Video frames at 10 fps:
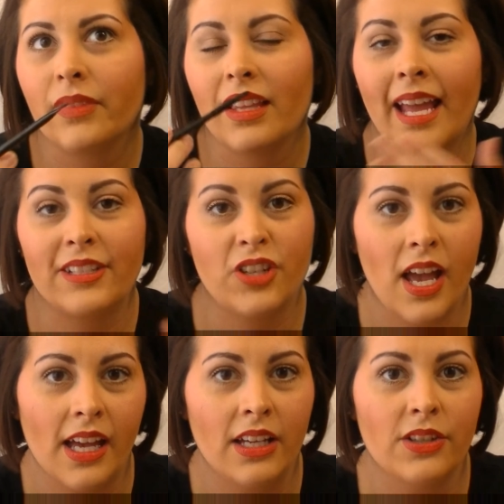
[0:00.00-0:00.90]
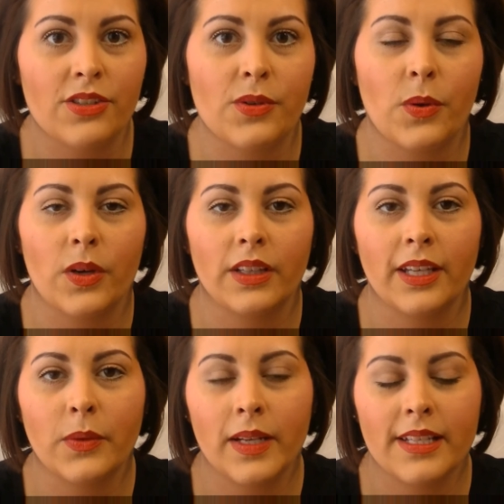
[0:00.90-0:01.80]
like gels or
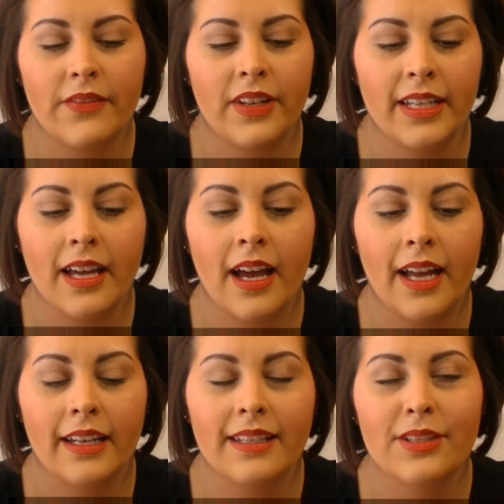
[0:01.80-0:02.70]
liquids of any kind,